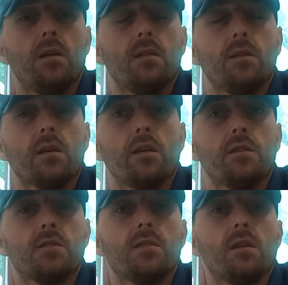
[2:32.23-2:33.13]
Dark
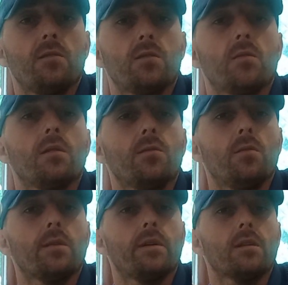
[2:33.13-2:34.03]
Ages, with
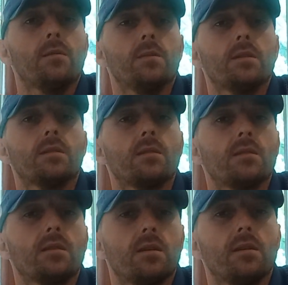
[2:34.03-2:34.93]
old
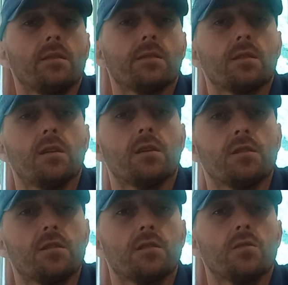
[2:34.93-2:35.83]
alchemists and
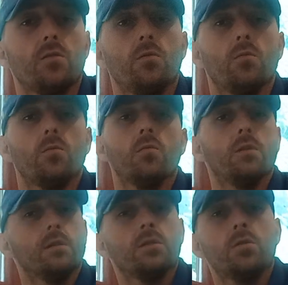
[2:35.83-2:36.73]
such. So
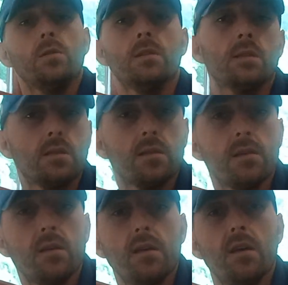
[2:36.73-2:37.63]
druids,
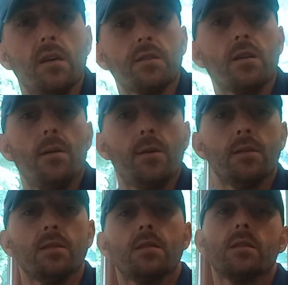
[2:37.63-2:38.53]

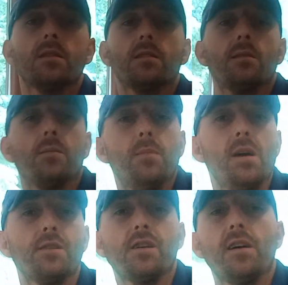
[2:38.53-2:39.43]
shamans,
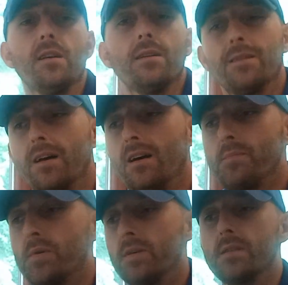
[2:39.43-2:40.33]
magi, high
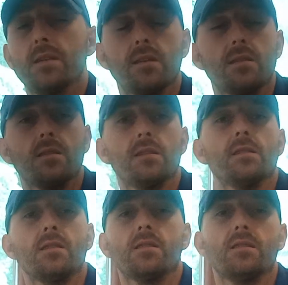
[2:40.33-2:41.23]

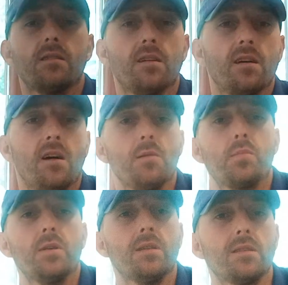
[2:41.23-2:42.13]
priestesses, high
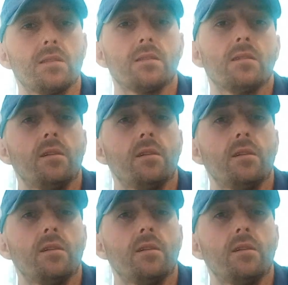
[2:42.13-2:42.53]
priests,